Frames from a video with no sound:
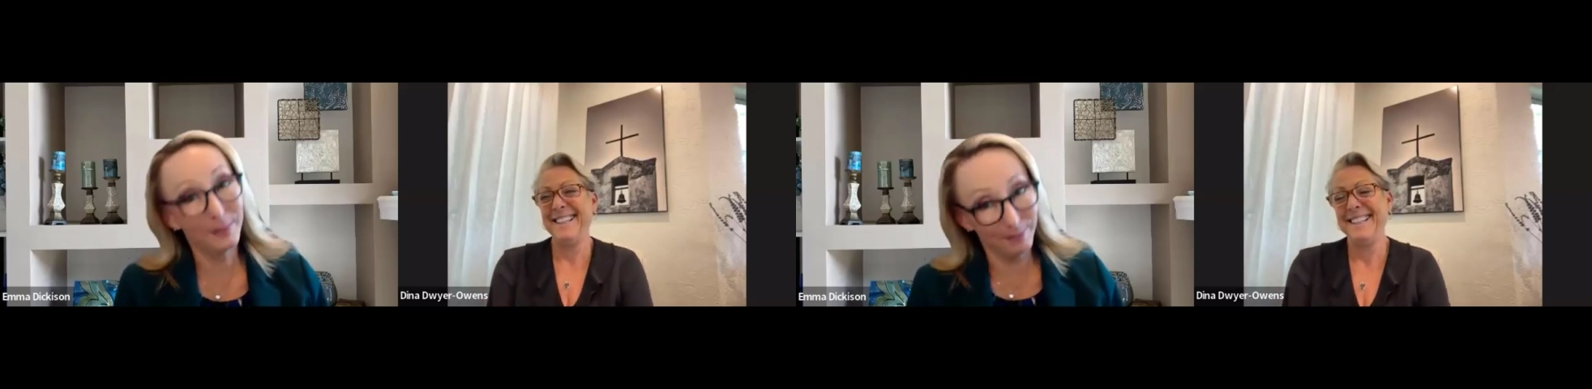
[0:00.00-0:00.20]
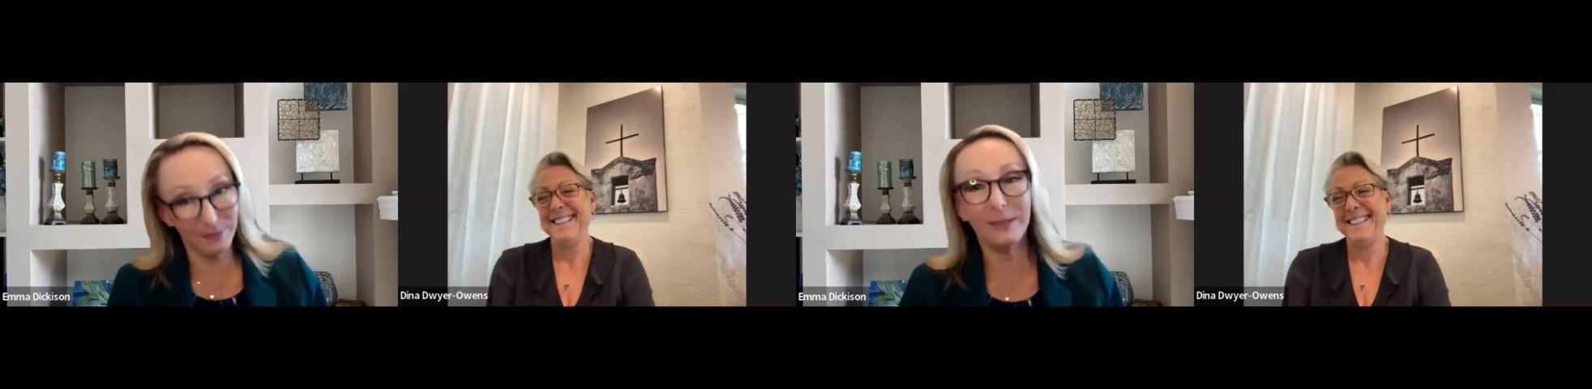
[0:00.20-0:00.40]

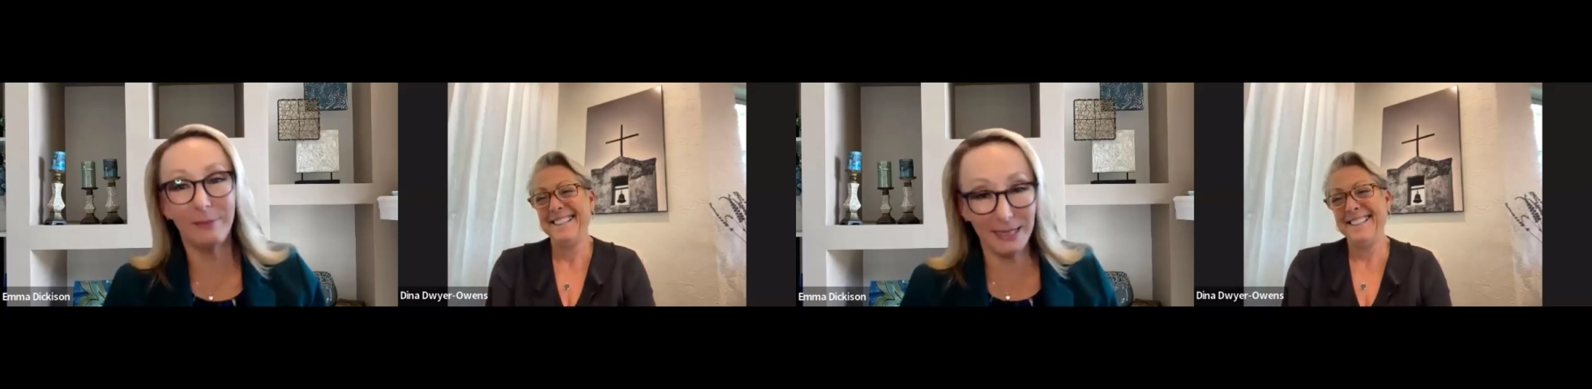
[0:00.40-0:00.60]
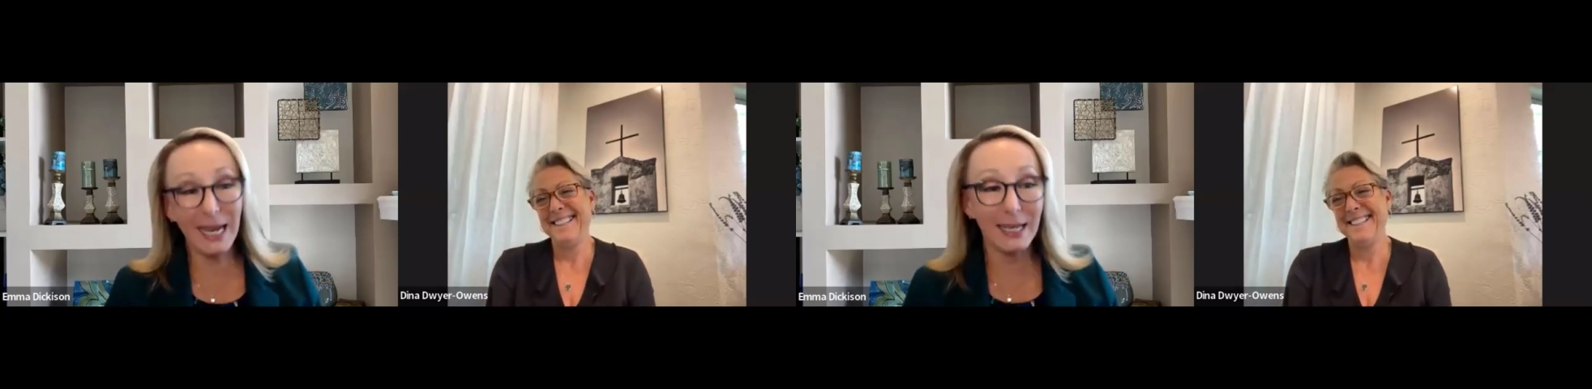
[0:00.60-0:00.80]
Speaker 1: well
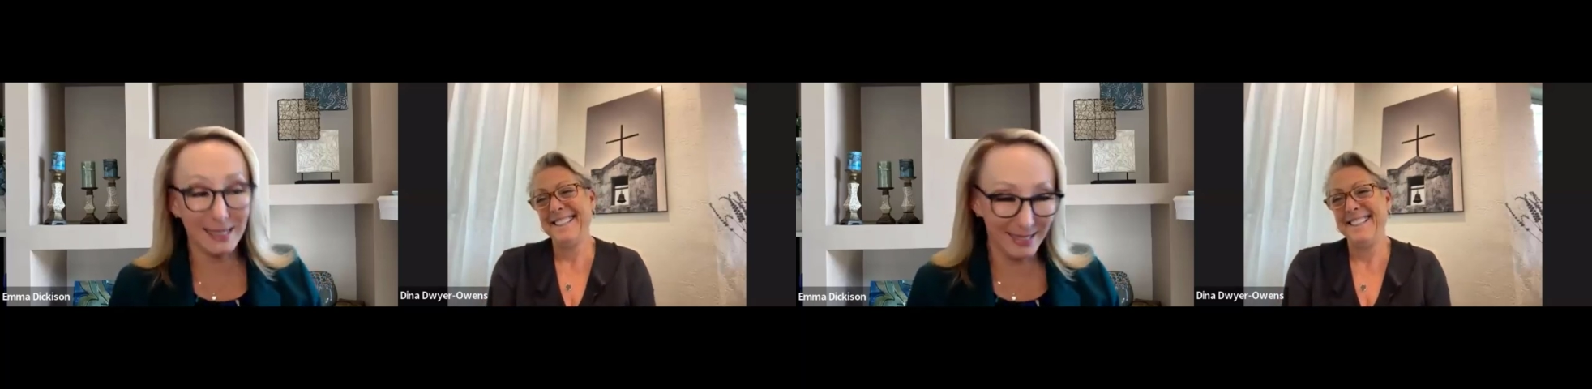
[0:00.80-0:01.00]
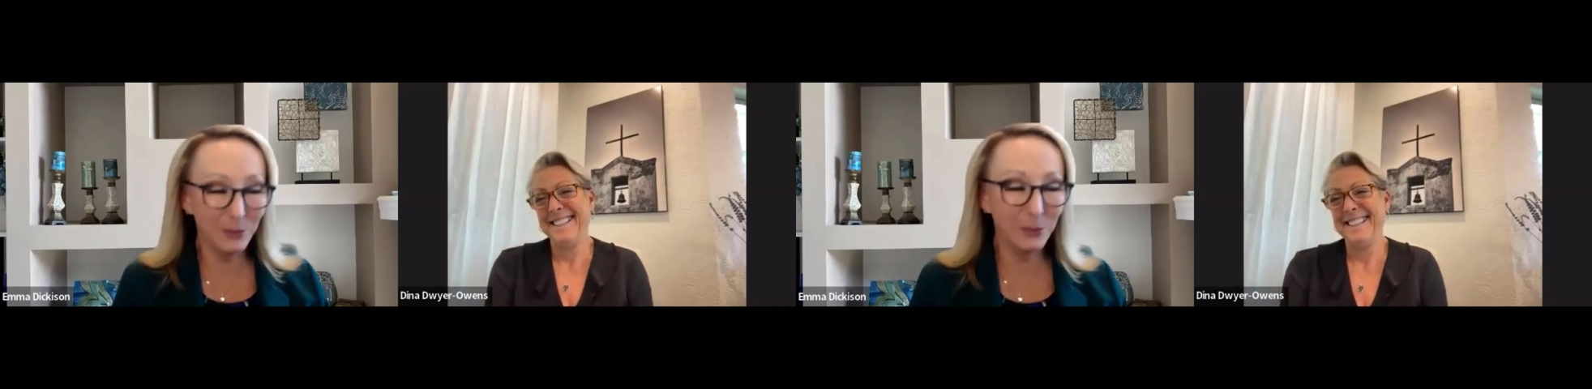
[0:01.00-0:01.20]

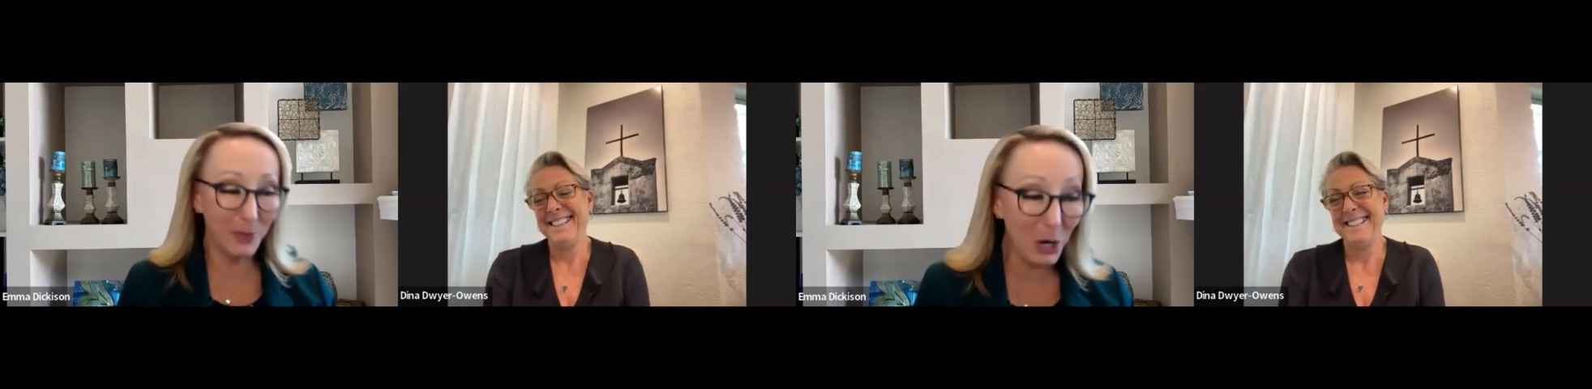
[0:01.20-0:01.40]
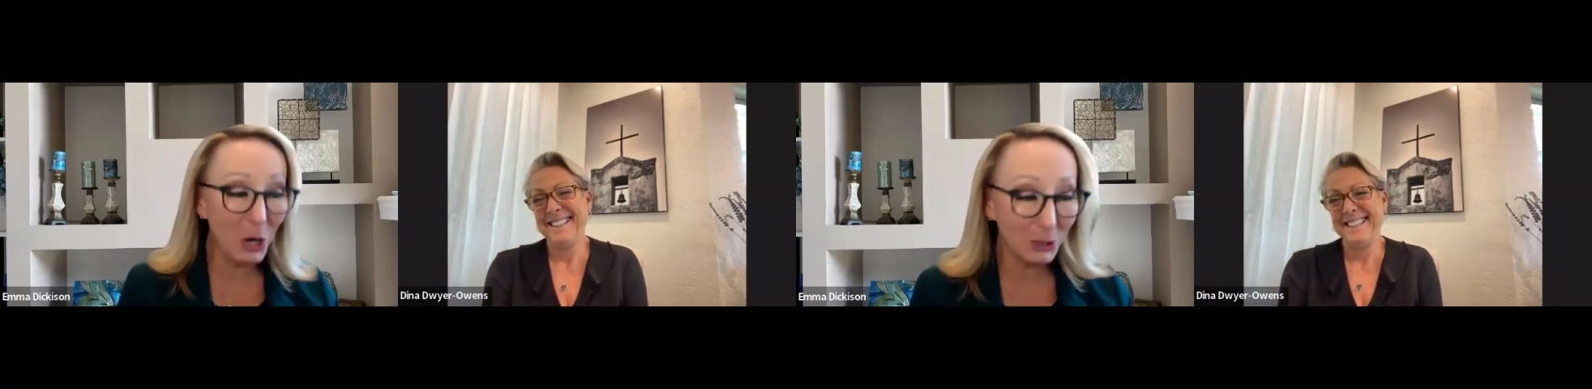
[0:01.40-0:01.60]
yes
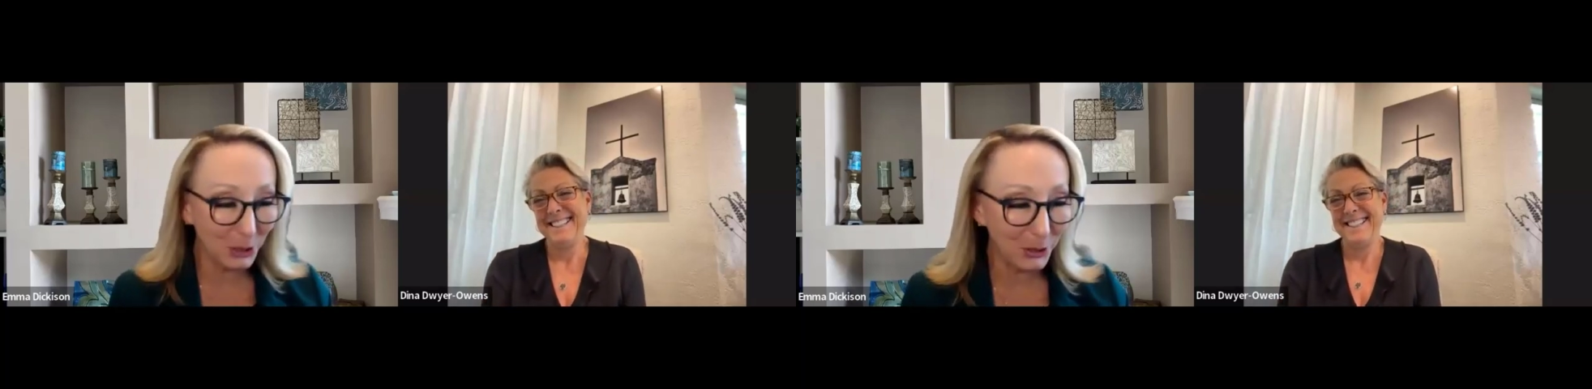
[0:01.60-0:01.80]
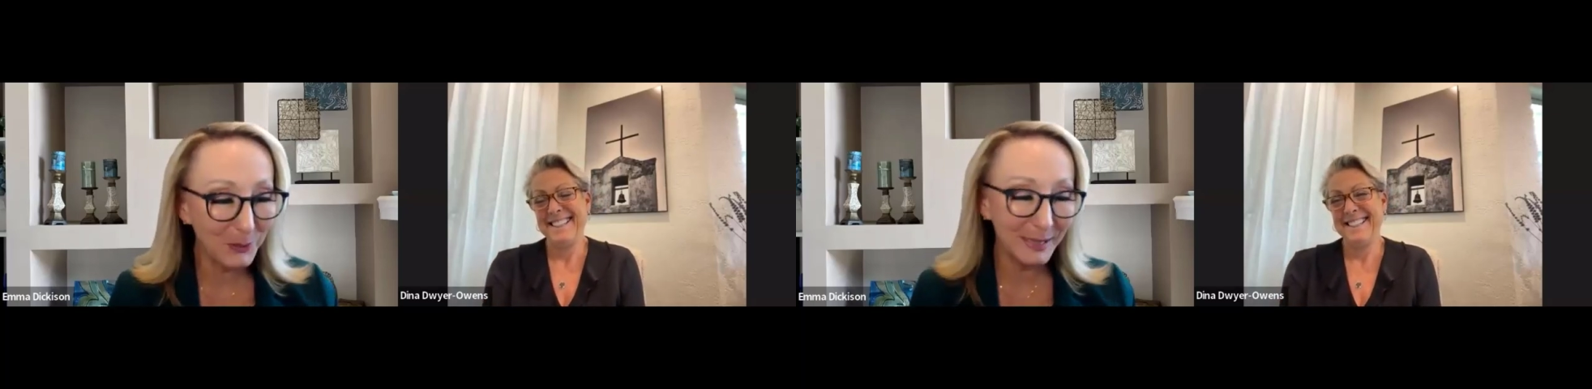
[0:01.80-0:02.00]
we
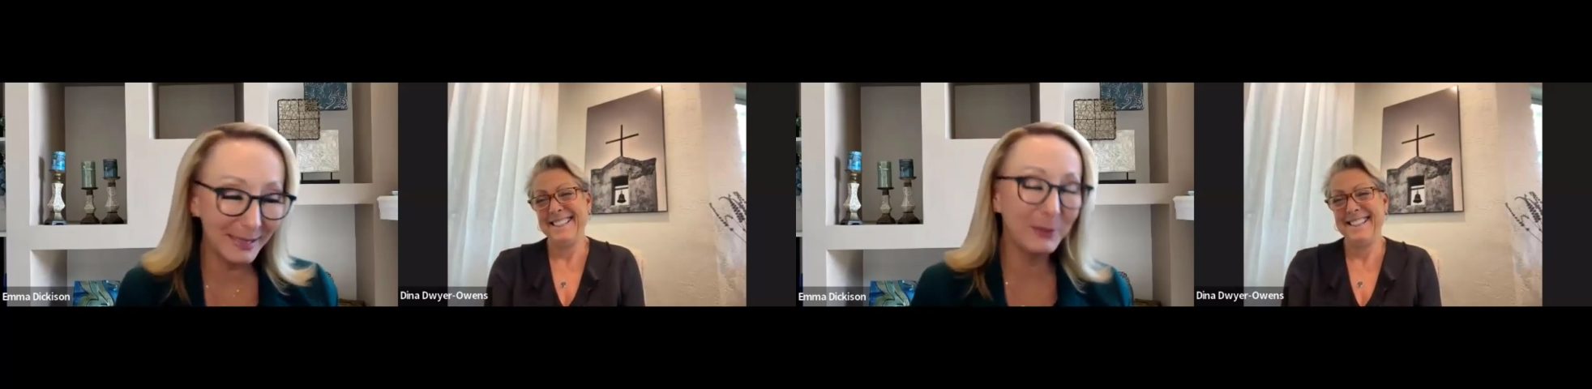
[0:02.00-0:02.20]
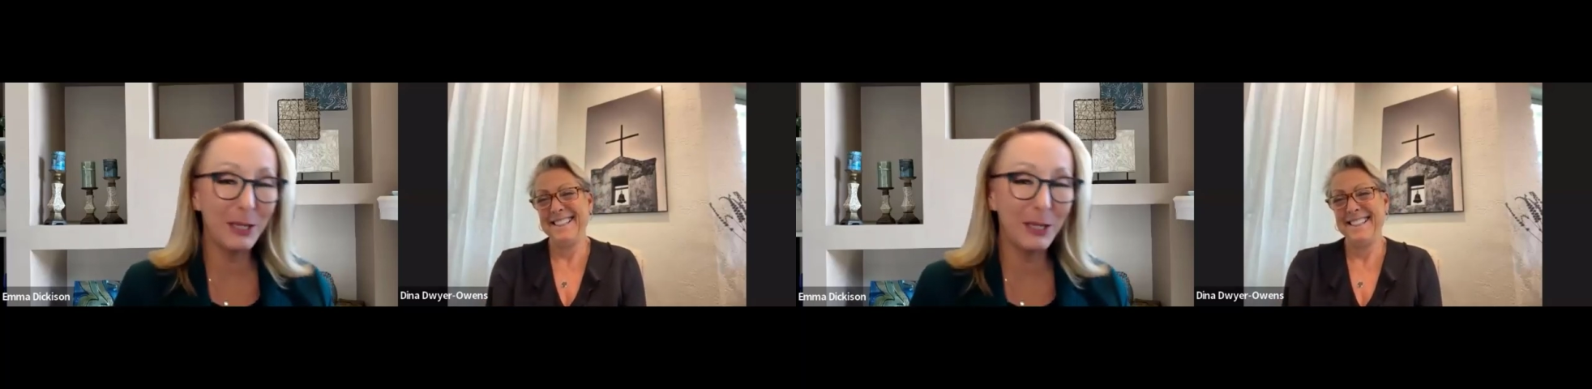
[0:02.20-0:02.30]
all do